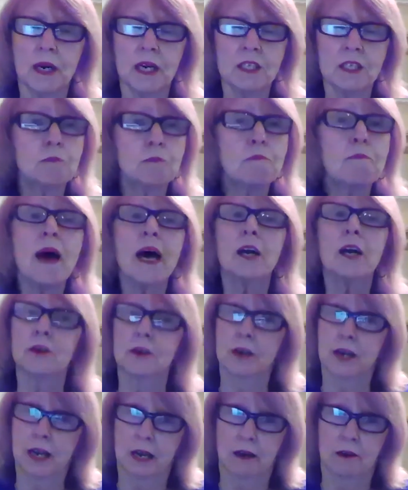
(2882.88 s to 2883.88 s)
but it's better
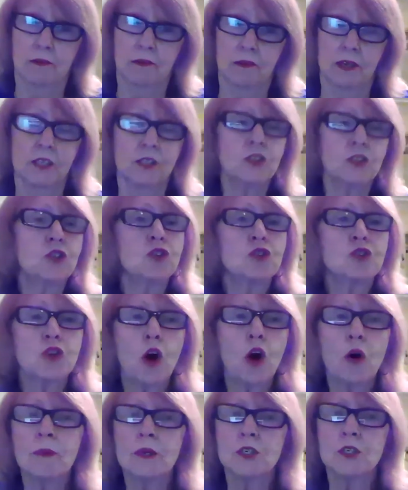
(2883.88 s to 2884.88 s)
now. It's
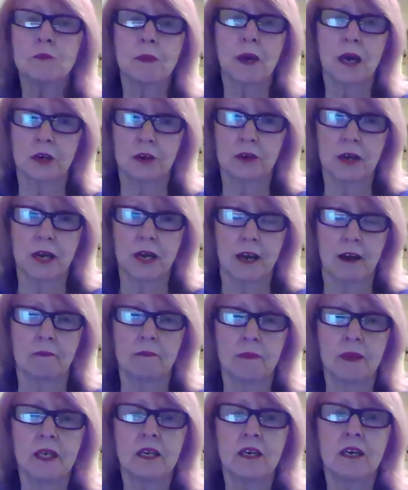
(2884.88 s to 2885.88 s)
so much better now
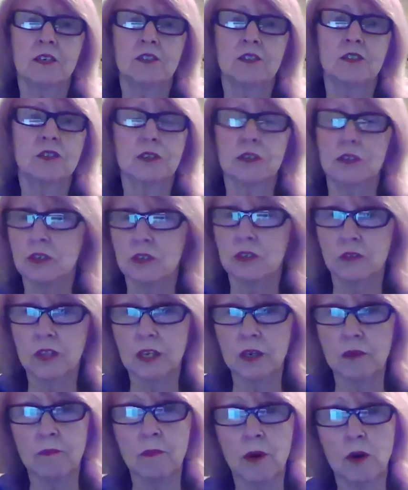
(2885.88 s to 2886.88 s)
because
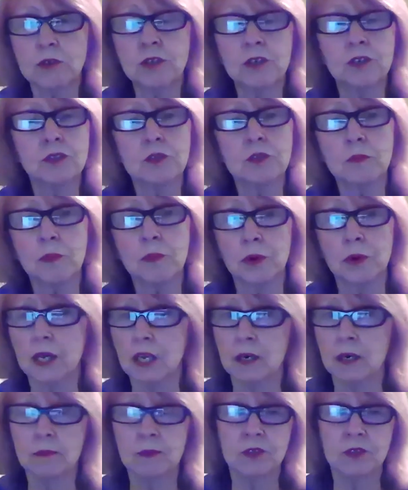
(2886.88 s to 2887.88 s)
the emotional support
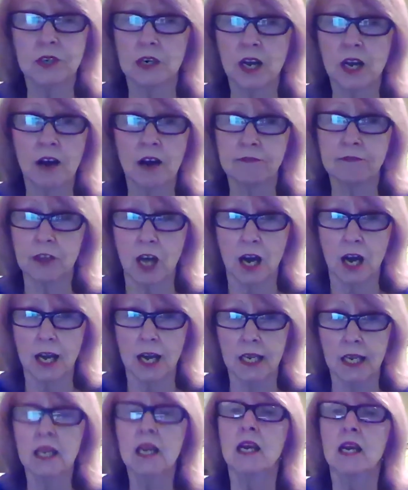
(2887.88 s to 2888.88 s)
animals are not
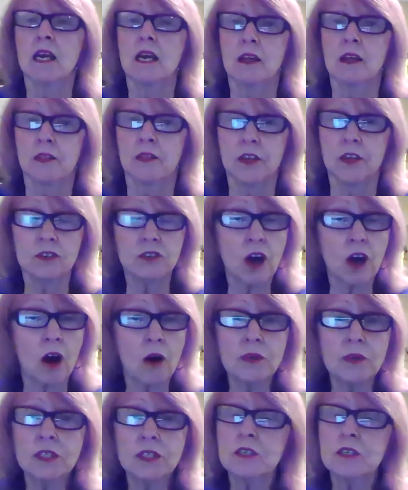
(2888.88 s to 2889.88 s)
flying. There's
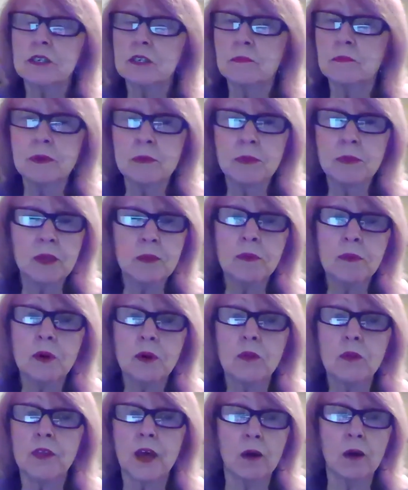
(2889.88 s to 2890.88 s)
always going to be
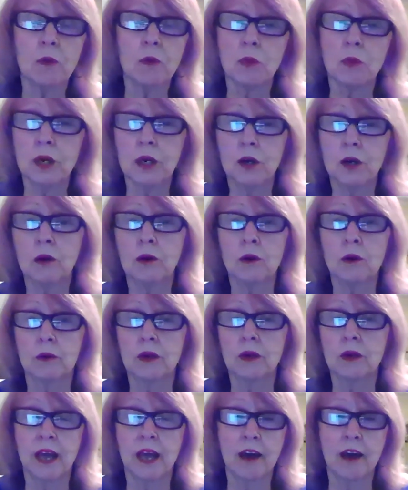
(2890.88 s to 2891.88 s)
people that will
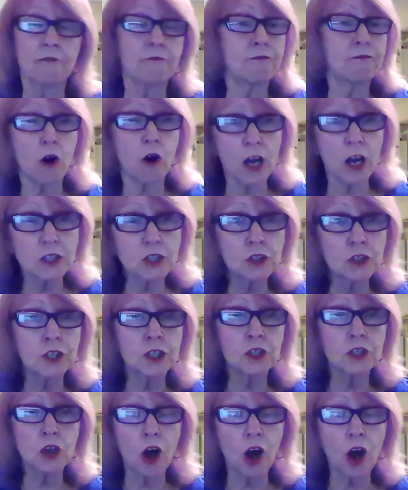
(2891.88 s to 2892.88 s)
have
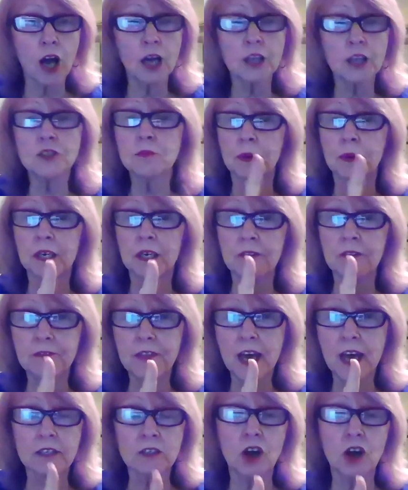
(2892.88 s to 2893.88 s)
fraudulent dogs, but if
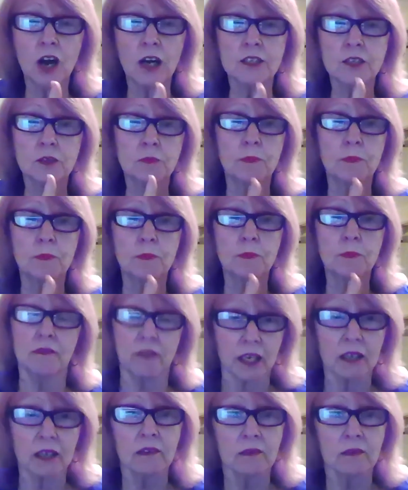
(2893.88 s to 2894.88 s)
that dog is
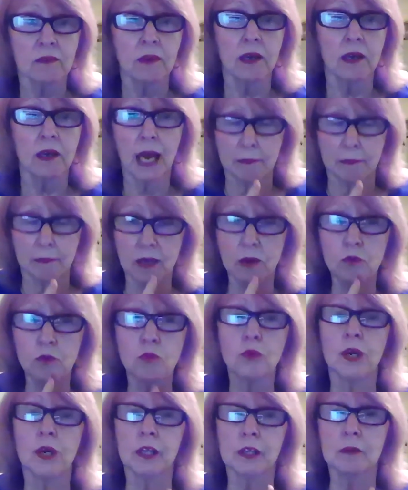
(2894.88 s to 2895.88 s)
behaving, I
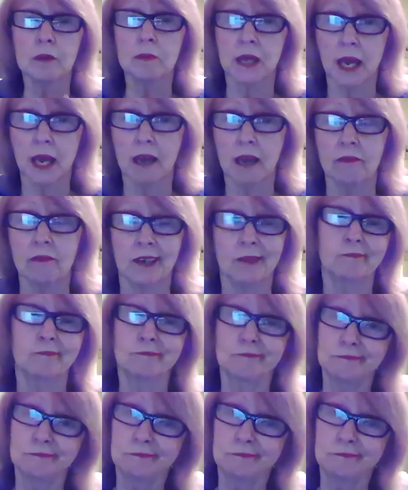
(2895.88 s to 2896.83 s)
mean, really behaving,